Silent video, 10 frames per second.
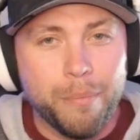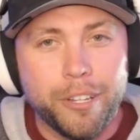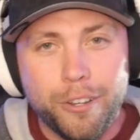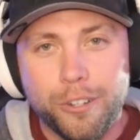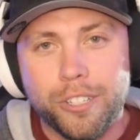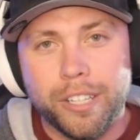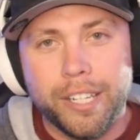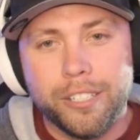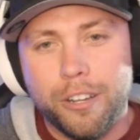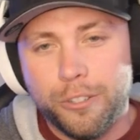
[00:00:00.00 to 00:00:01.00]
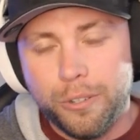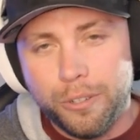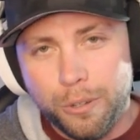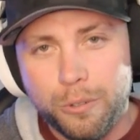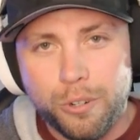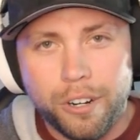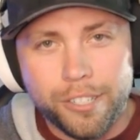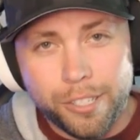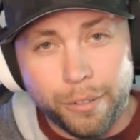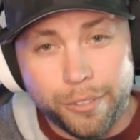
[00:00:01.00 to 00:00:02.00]
but usually as long as you do draw
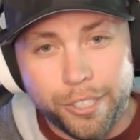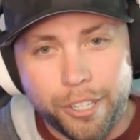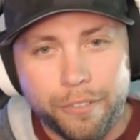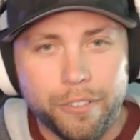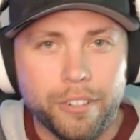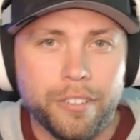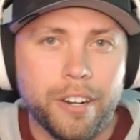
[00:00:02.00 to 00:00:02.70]
your Silver Surfer,